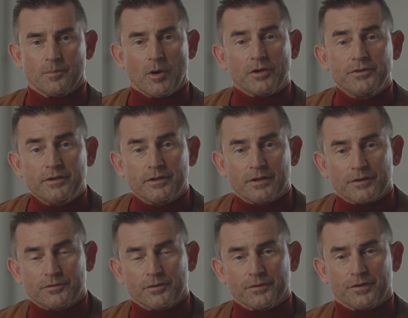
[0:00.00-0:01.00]
The modern
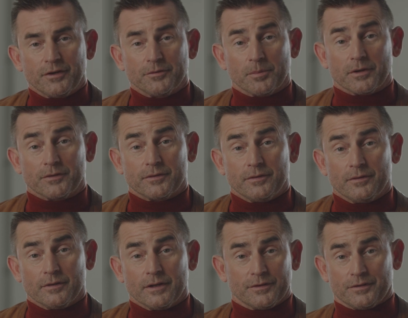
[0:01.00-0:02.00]
industrial
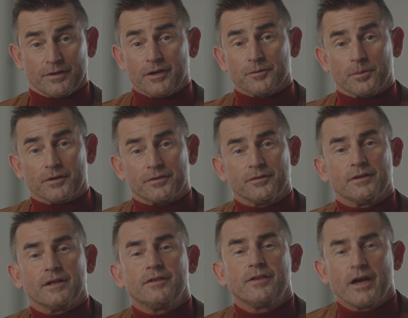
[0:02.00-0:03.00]
salesperson is a
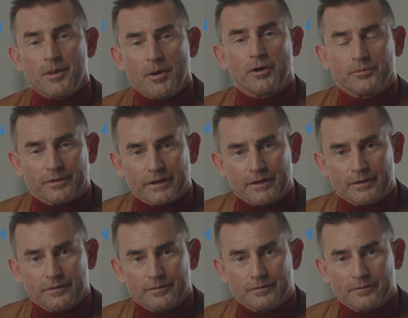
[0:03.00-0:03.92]
salesperson in name only.